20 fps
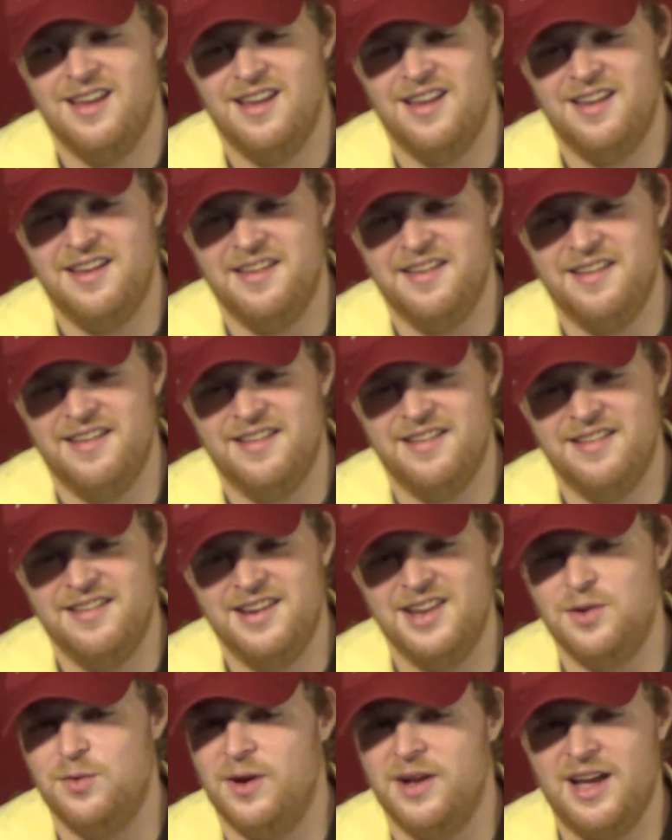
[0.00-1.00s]
And
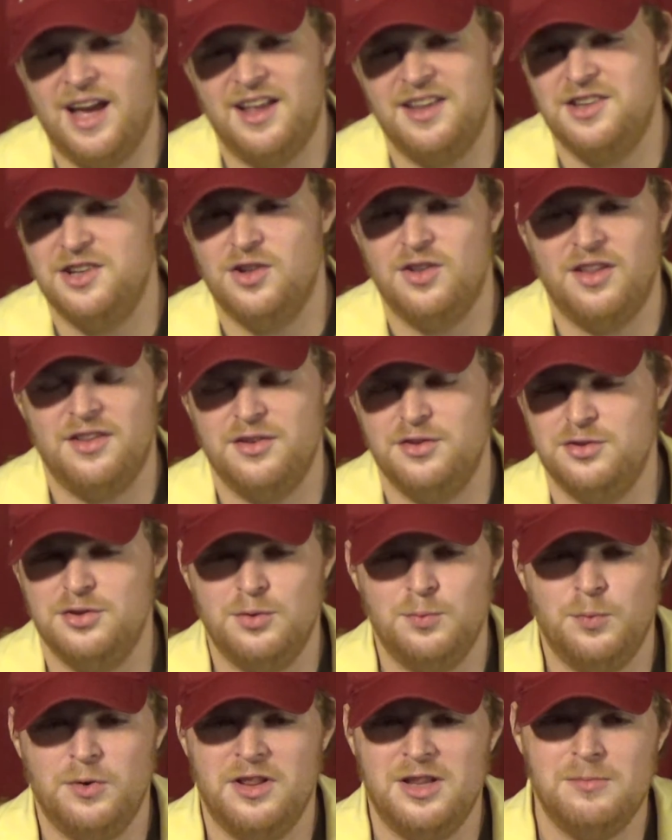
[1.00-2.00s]
anyway, those
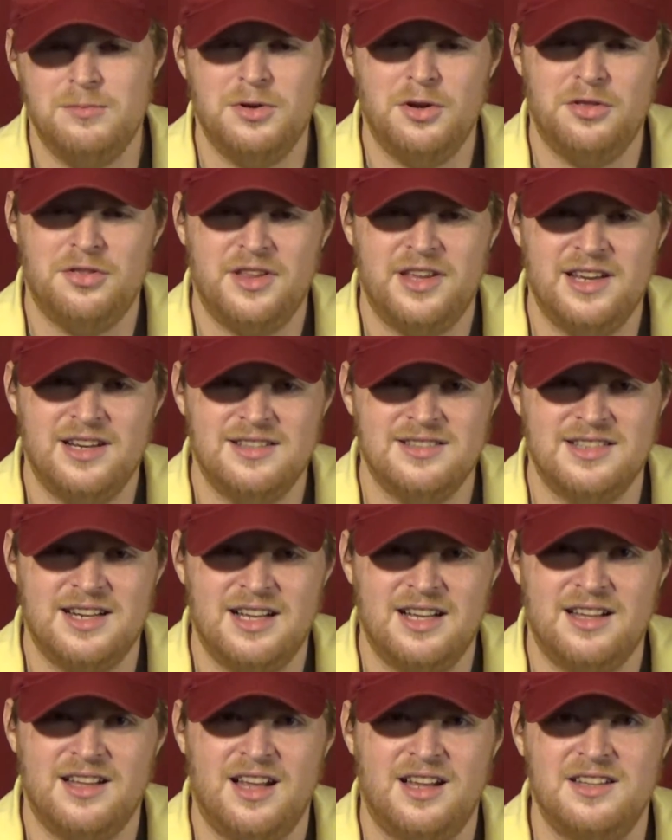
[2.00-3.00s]
are one of them little things that
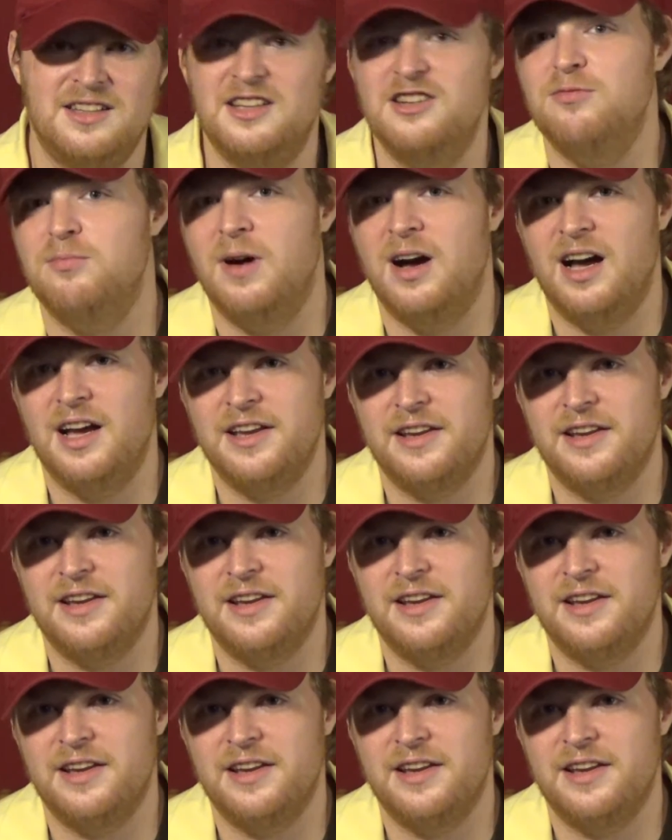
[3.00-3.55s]
I live by.